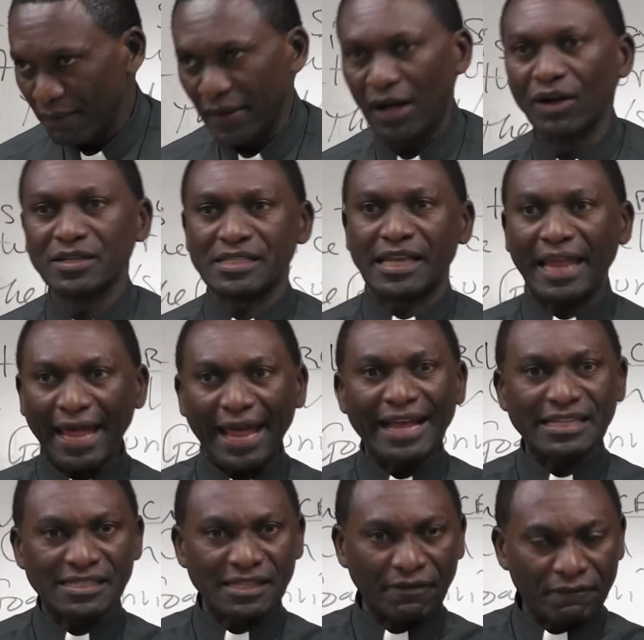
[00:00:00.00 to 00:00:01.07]
Because He
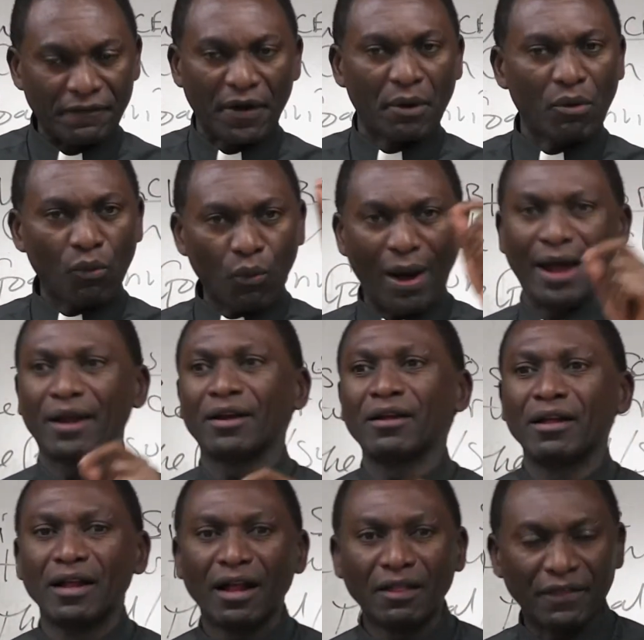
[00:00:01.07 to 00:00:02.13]
is the very one
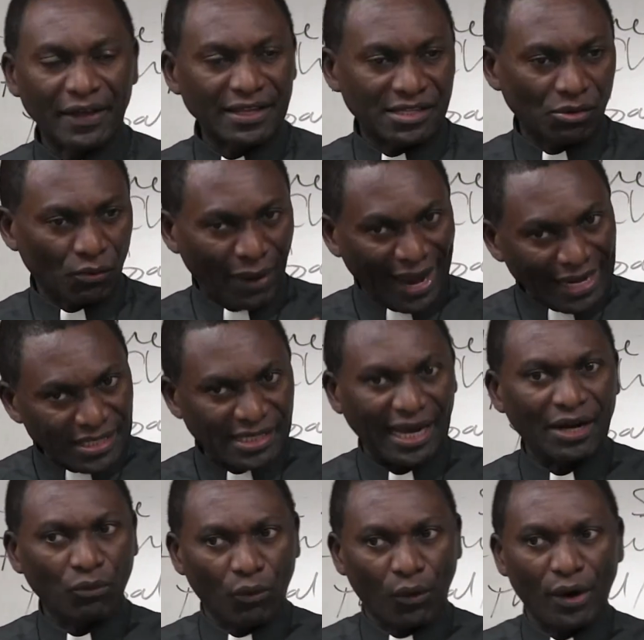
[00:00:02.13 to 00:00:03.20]
these rites
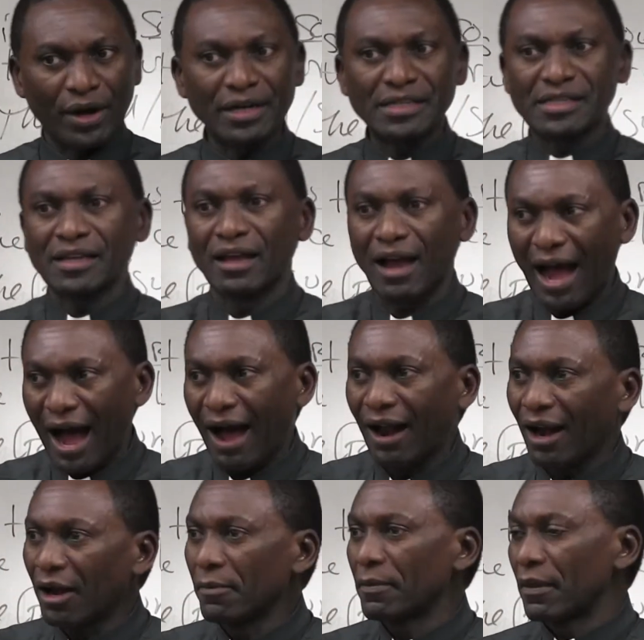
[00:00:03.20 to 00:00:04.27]
and words
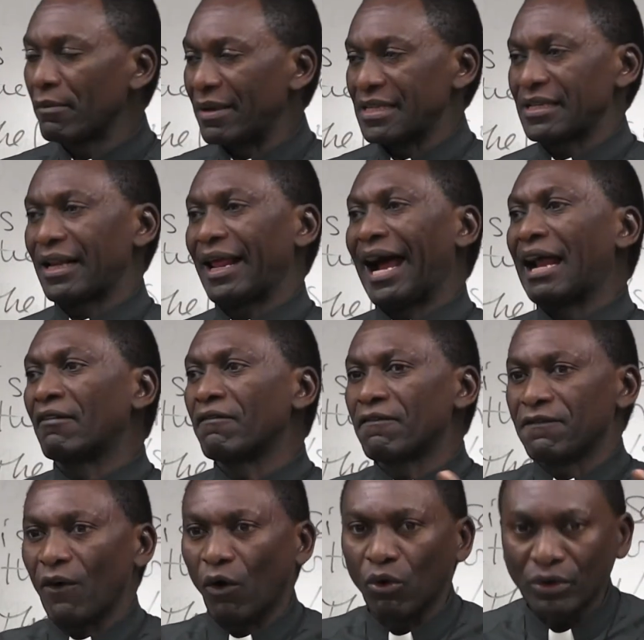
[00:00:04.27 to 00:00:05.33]
are basically
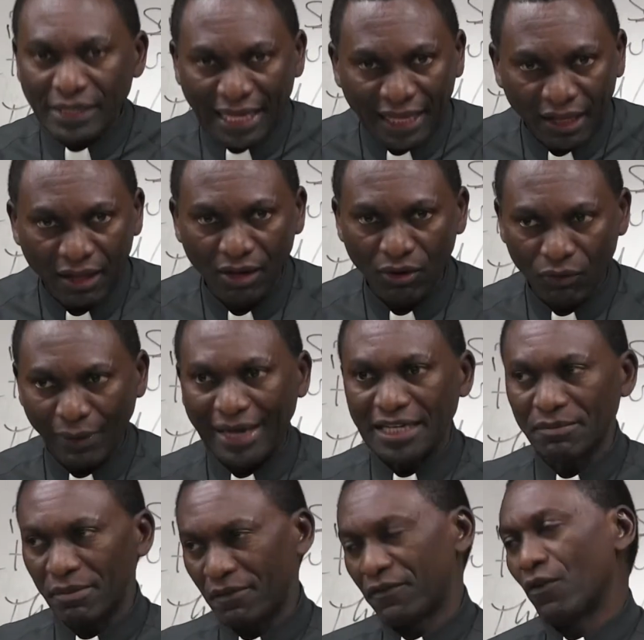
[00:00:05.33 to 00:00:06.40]
unfolding
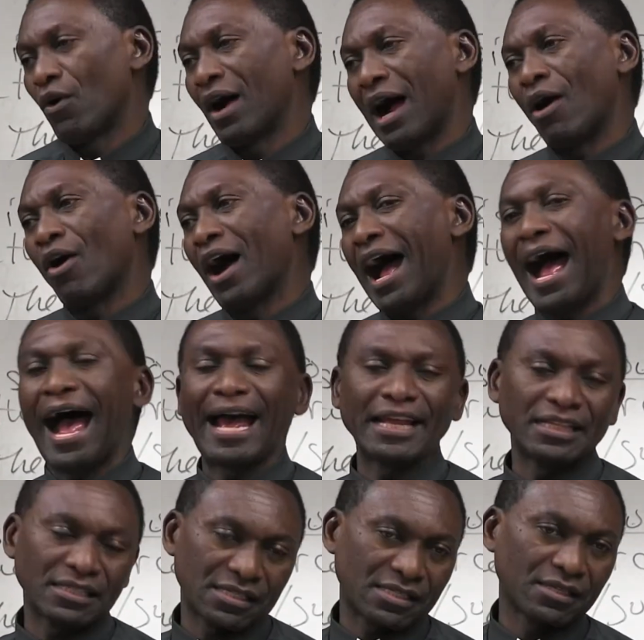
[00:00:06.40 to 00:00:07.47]
right before our
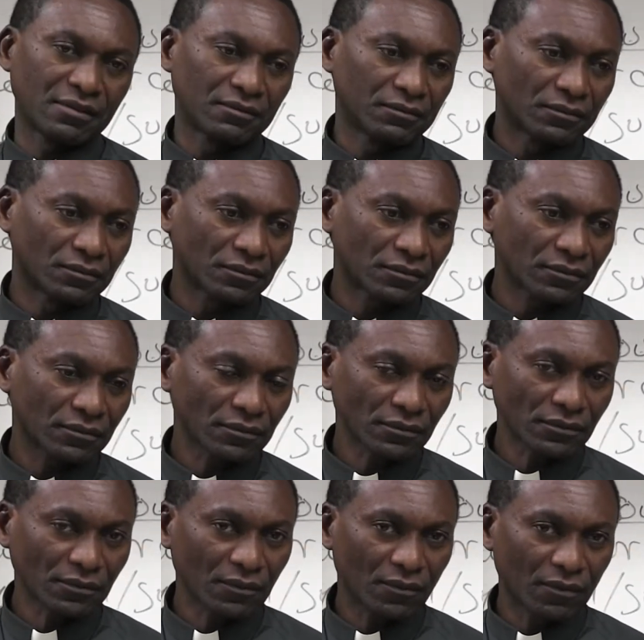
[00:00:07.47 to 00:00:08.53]
eyes.
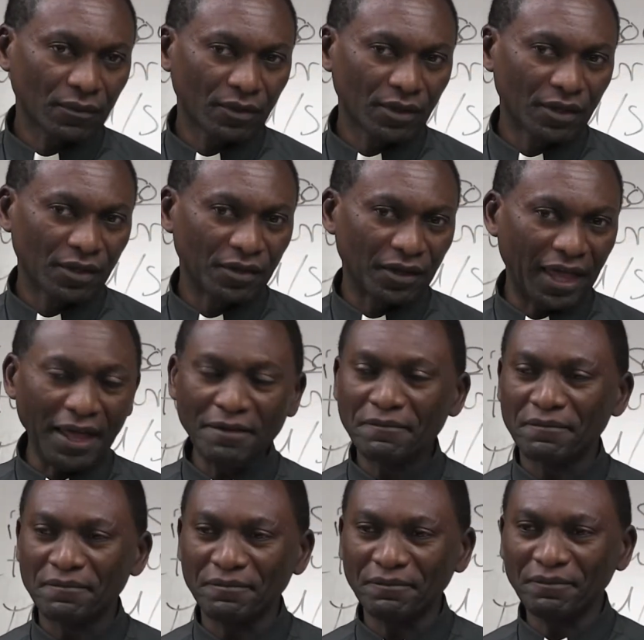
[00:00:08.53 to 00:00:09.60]
Okay?
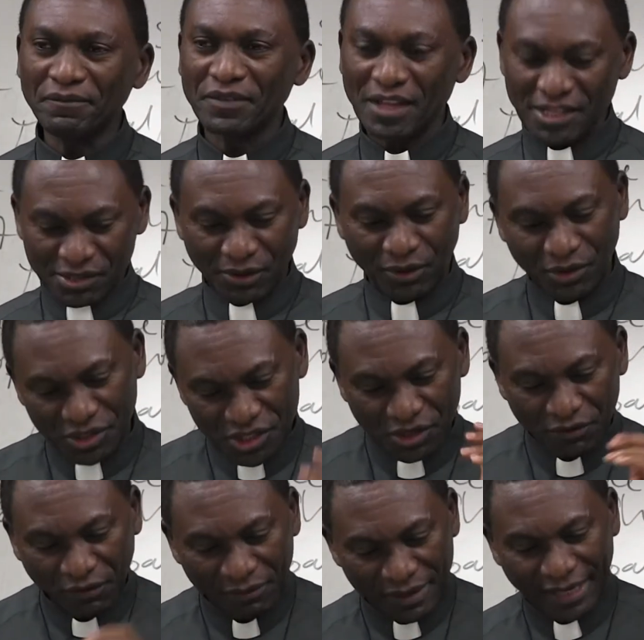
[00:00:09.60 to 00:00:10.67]
So we'll
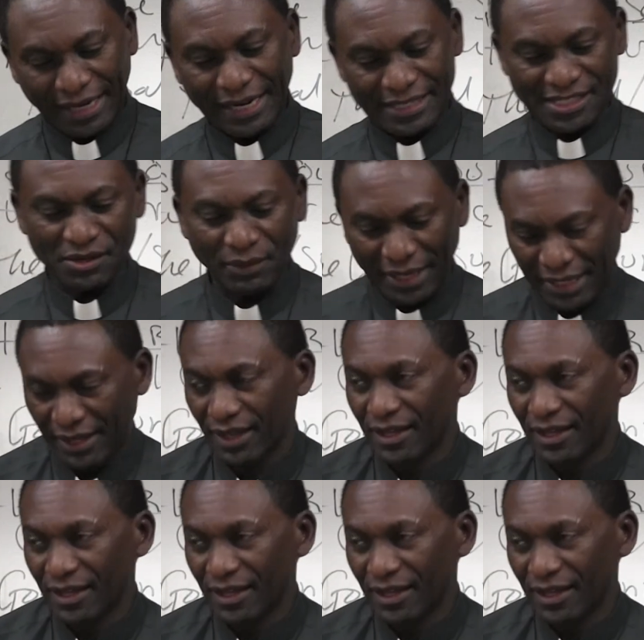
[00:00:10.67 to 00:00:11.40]
continue from there next week.